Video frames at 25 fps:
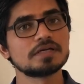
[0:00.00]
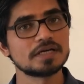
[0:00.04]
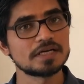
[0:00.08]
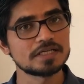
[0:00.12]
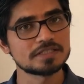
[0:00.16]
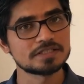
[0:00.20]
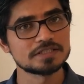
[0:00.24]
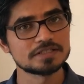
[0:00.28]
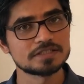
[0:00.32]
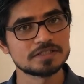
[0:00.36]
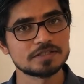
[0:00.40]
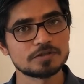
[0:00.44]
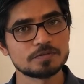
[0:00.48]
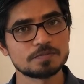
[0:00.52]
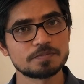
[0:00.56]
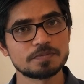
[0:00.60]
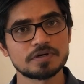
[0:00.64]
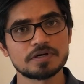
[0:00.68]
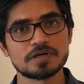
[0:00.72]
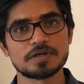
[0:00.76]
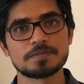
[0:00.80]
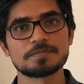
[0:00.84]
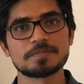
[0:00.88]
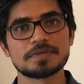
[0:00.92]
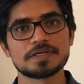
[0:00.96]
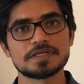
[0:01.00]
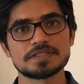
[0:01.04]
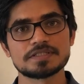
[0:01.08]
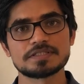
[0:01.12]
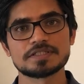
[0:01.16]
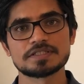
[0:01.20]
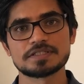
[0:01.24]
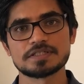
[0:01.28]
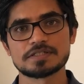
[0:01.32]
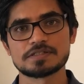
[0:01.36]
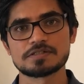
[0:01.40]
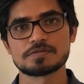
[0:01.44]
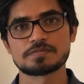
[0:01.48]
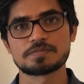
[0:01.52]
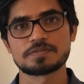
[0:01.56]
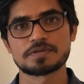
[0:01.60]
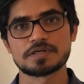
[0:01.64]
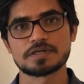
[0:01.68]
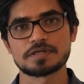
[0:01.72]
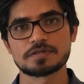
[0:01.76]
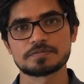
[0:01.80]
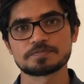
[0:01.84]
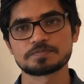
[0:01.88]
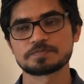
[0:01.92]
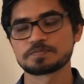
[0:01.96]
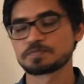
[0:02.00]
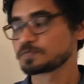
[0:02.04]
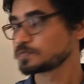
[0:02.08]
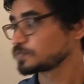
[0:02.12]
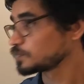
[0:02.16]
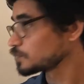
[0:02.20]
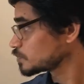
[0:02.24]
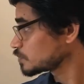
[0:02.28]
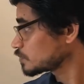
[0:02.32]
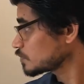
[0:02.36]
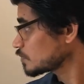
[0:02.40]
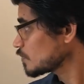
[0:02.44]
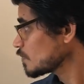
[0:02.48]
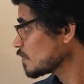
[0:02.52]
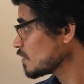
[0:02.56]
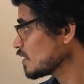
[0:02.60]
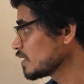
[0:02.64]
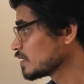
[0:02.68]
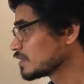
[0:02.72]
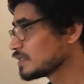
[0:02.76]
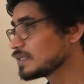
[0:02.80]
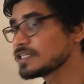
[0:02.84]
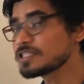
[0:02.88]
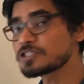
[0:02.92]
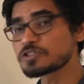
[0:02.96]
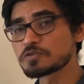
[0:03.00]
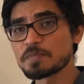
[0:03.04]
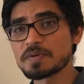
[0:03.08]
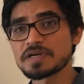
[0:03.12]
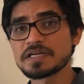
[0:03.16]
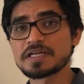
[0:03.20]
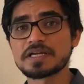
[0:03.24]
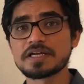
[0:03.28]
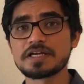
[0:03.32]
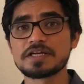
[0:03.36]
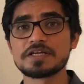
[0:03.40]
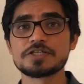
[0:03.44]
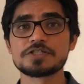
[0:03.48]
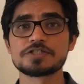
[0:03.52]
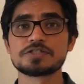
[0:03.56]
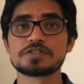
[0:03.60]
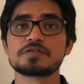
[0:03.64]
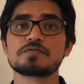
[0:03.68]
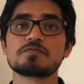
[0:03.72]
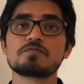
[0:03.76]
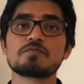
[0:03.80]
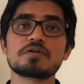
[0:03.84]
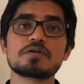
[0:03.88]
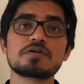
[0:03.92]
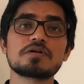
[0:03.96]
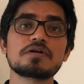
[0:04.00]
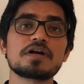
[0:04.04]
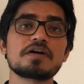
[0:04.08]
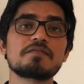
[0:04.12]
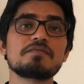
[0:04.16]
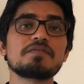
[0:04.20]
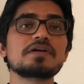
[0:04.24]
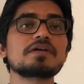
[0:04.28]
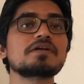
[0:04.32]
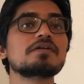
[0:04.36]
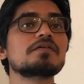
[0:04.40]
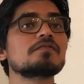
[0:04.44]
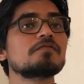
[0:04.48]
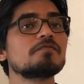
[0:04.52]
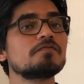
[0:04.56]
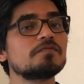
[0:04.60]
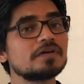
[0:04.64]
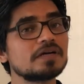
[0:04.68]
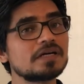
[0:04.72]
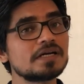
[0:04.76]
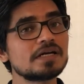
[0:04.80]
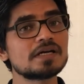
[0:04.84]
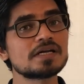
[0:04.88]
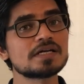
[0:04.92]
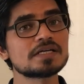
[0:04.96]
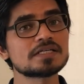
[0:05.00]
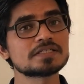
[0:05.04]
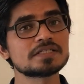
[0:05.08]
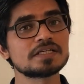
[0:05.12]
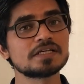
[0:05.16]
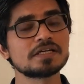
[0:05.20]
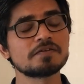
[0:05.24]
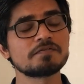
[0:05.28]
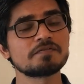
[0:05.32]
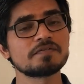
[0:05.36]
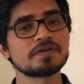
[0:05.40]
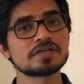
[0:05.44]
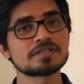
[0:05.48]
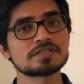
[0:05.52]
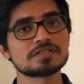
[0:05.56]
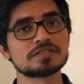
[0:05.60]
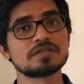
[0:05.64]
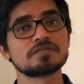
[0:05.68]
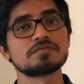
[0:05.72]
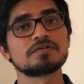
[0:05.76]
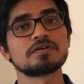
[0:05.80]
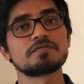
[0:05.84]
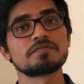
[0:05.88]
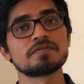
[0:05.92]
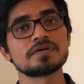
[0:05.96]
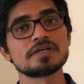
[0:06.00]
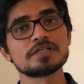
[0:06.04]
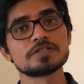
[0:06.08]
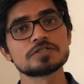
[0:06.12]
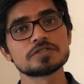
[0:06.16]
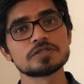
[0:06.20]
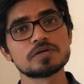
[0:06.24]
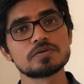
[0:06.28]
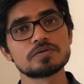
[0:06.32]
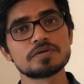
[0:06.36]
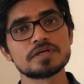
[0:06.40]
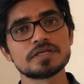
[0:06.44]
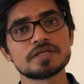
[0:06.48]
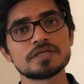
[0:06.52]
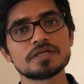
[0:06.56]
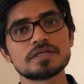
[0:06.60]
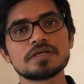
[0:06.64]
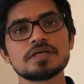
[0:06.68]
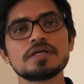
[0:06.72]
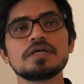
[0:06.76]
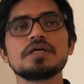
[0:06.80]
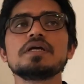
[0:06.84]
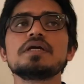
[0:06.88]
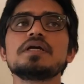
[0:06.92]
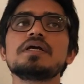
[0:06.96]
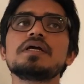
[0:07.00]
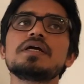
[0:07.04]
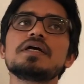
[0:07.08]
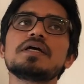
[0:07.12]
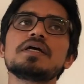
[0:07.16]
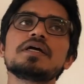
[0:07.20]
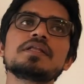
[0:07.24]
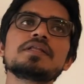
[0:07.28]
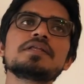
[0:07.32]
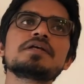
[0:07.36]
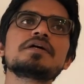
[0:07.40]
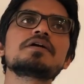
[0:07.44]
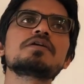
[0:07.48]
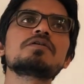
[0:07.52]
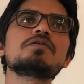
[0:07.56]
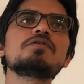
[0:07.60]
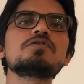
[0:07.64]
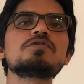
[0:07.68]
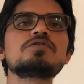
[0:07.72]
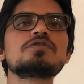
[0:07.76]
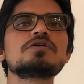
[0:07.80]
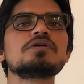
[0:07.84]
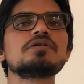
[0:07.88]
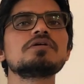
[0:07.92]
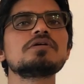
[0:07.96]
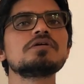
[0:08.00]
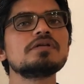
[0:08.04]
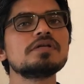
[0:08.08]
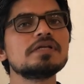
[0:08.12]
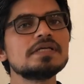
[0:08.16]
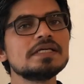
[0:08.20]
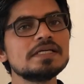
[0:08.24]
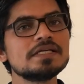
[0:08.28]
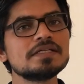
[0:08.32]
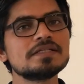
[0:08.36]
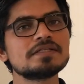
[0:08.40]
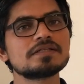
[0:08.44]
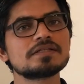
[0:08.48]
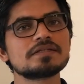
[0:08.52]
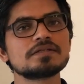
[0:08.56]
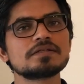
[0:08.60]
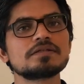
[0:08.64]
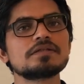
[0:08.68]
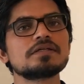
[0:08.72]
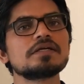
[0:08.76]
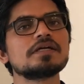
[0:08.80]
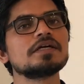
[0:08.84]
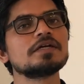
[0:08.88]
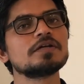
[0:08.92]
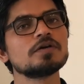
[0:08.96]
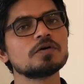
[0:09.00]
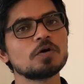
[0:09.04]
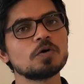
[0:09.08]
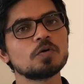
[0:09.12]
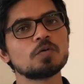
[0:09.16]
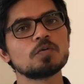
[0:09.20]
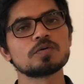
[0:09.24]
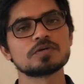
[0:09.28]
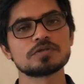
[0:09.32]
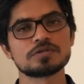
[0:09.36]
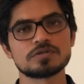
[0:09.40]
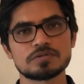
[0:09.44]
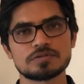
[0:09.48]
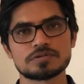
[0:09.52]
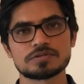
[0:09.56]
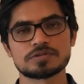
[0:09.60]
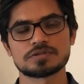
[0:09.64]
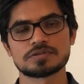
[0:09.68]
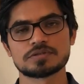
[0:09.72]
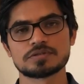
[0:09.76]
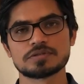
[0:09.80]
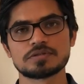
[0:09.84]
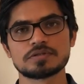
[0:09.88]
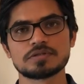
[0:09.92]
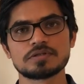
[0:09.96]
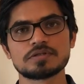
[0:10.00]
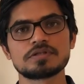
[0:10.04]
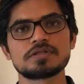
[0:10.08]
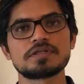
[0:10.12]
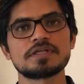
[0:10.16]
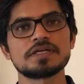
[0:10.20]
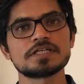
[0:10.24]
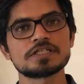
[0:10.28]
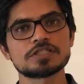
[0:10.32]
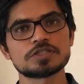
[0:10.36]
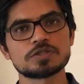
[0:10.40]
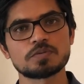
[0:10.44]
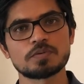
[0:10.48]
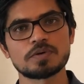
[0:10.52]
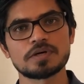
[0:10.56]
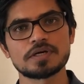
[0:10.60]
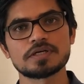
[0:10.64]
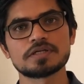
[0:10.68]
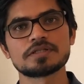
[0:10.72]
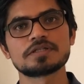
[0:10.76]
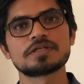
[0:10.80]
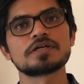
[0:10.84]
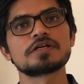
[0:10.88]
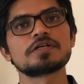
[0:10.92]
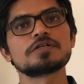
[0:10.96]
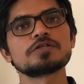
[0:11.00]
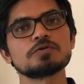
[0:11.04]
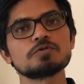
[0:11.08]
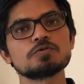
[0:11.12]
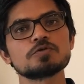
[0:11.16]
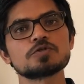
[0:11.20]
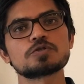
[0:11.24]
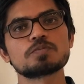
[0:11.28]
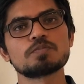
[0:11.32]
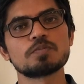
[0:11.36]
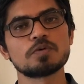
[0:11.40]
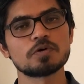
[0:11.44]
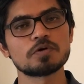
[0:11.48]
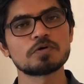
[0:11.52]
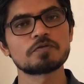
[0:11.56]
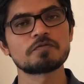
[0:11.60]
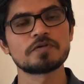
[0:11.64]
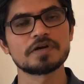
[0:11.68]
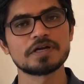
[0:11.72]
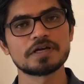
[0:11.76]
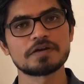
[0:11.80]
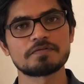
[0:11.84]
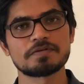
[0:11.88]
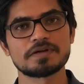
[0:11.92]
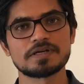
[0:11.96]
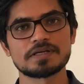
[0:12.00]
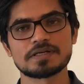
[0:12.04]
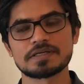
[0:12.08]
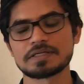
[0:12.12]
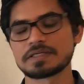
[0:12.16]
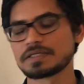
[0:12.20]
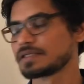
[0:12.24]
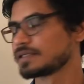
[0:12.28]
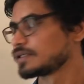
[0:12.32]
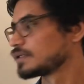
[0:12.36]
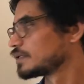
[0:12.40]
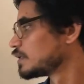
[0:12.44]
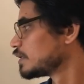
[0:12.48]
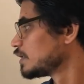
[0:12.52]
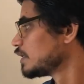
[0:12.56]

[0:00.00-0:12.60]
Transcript: escitalopram, and citalopram. These medications were having very less side effects, they were well tolerated, and they are not lethal in overdose. That's why they are used more frequently.